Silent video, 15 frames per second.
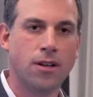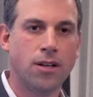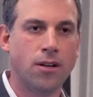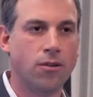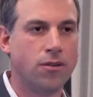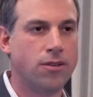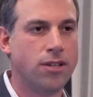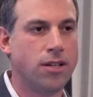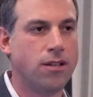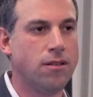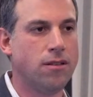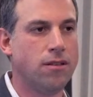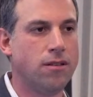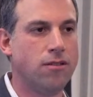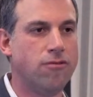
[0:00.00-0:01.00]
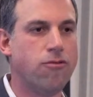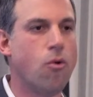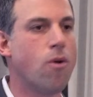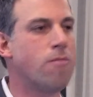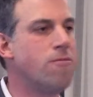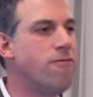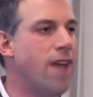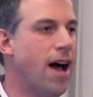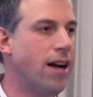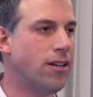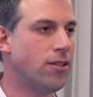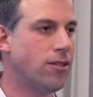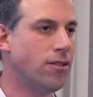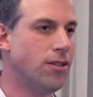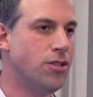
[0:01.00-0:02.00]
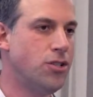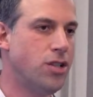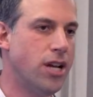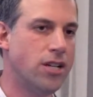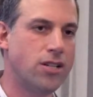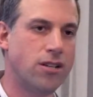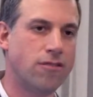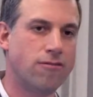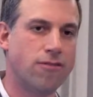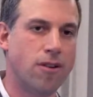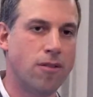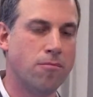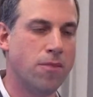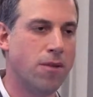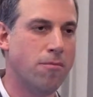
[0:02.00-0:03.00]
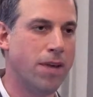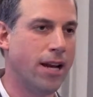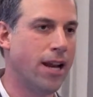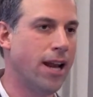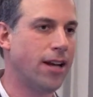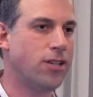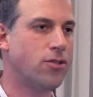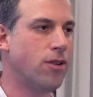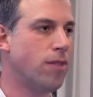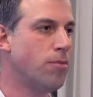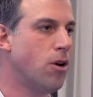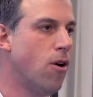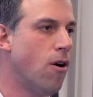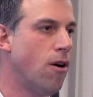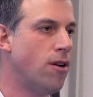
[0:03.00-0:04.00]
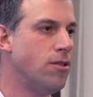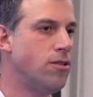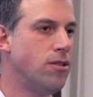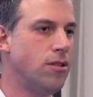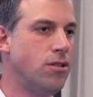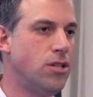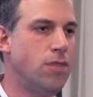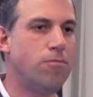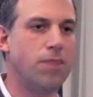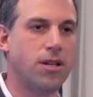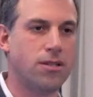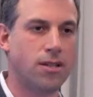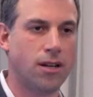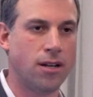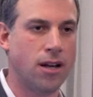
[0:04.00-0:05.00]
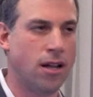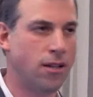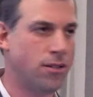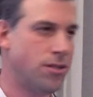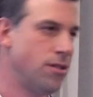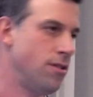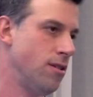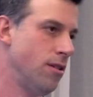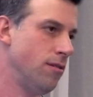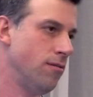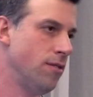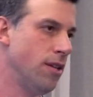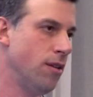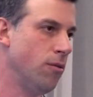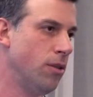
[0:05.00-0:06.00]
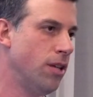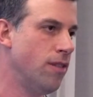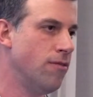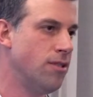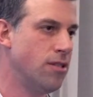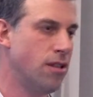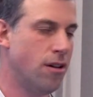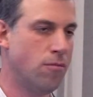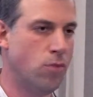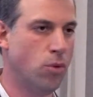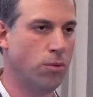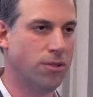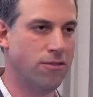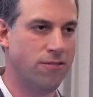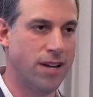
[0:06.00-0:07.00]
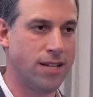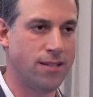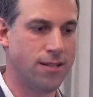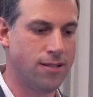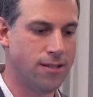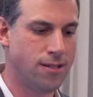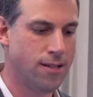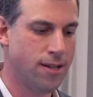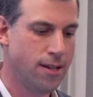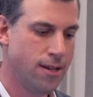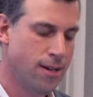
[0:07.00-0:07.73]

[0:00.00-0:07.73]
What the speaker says: The form factor is changing from magnetic stripe cards to chip-based technologies that live inside of mobile devices.